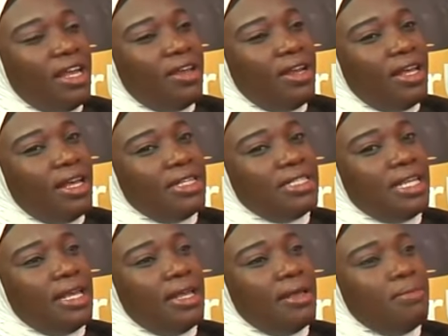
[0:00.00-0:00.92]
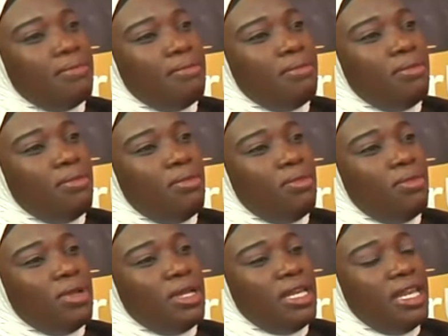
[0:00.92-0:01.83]
out that um,
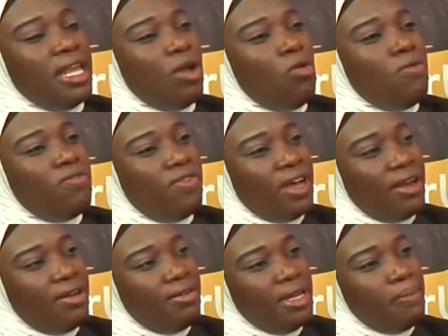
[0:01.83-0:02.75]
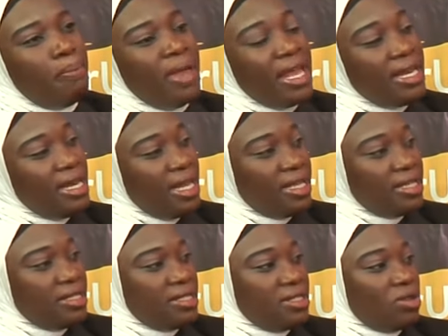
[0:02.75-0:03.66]
the over
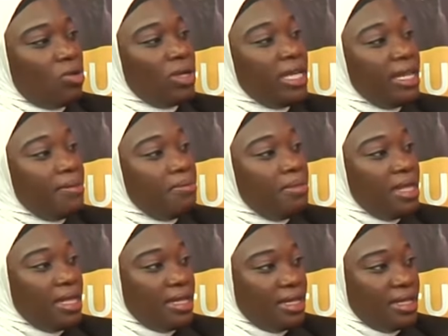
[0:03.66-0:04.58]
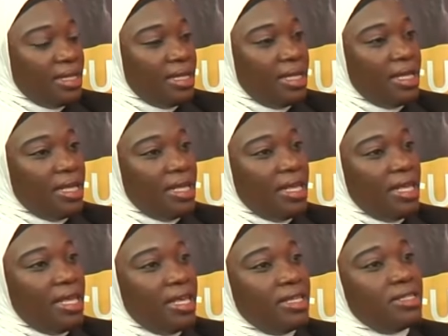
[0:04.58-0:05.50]
dependence on the male
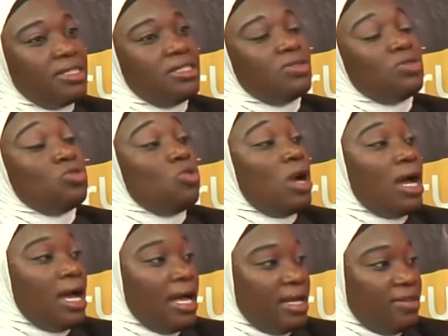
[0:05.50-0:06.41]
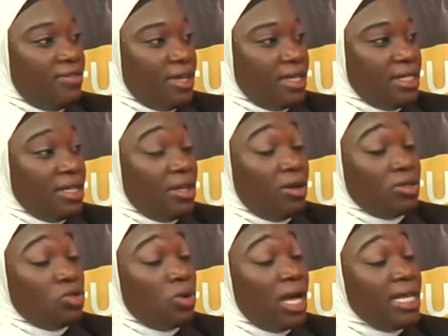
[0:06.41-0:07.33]
is to our uh,
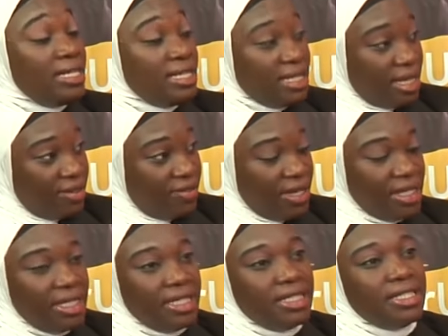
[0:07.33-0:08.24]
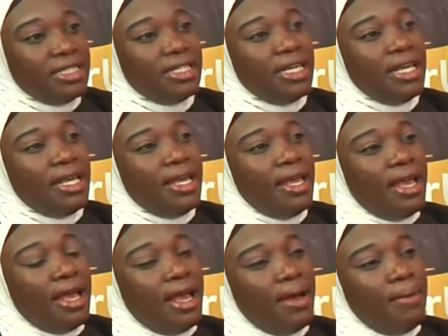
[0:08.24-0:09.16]
to our disadvantage
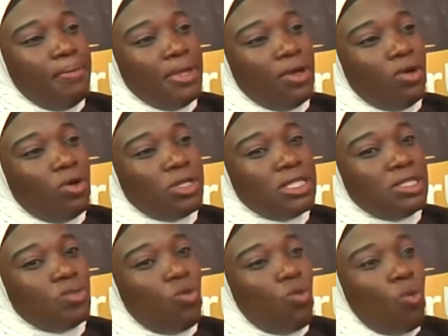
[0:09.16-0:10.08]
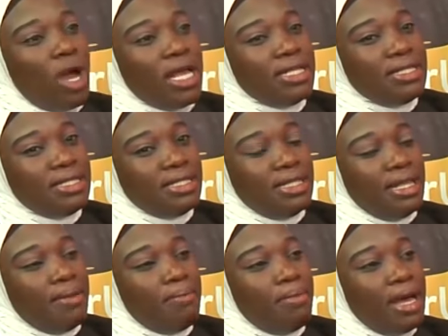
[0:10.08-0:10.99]
because once
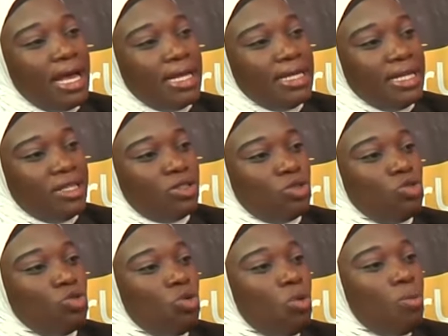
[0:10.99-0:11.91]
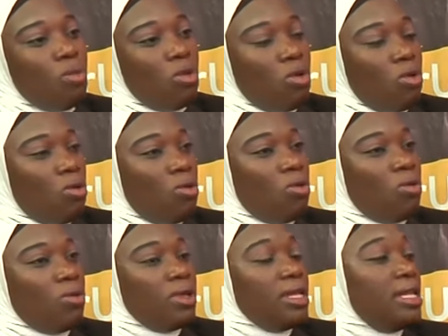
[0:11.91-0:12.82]
the man is no more,
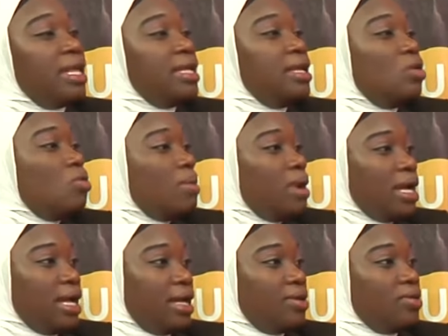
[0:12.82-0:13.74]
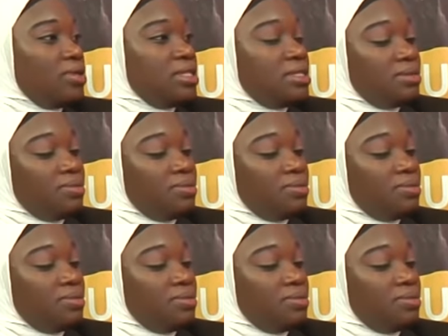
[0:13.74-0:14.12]
then the woman cannot